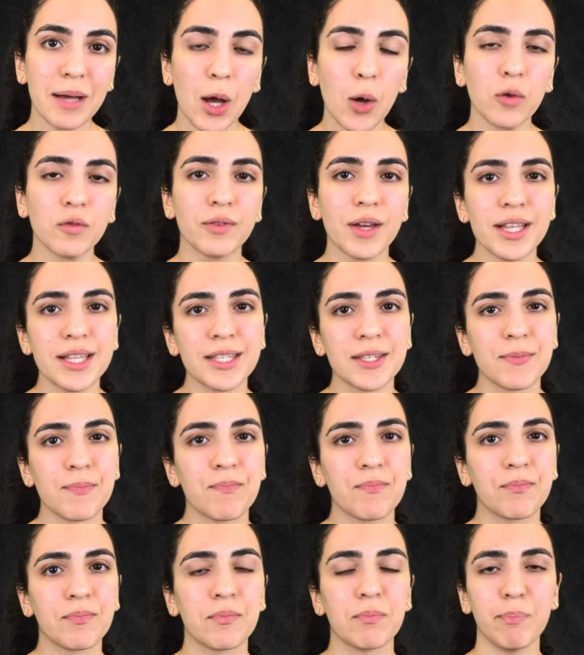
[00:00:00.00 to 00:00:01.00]
outfits.
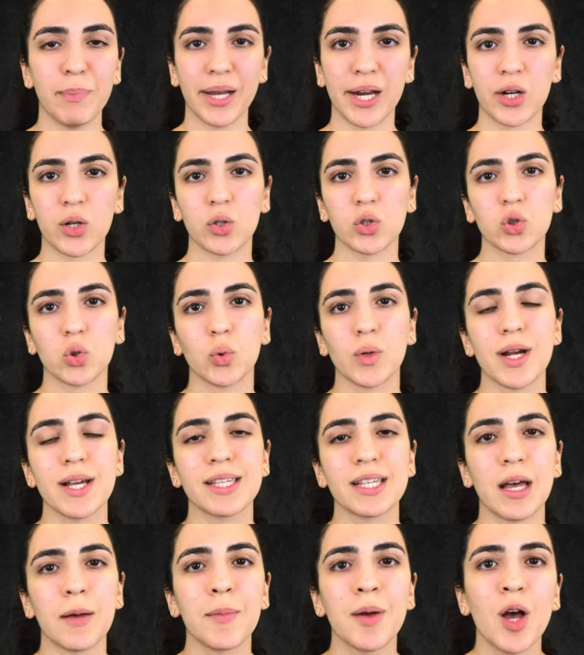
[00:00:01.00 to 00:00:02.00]
Medical
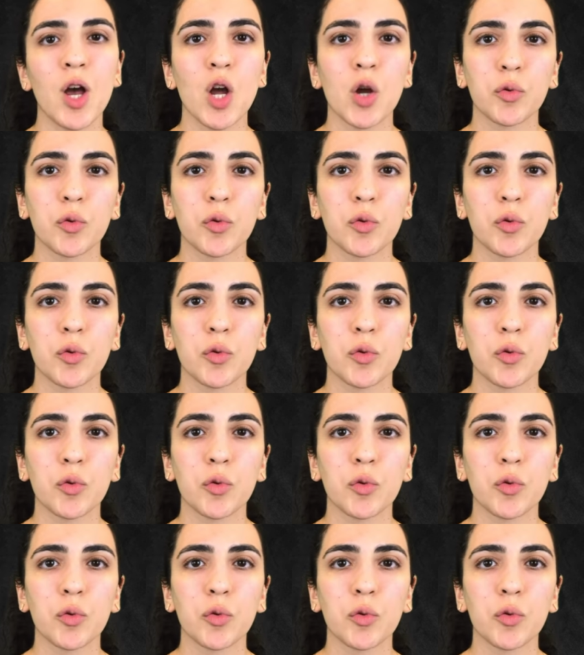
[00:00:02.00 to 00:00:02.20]
tourism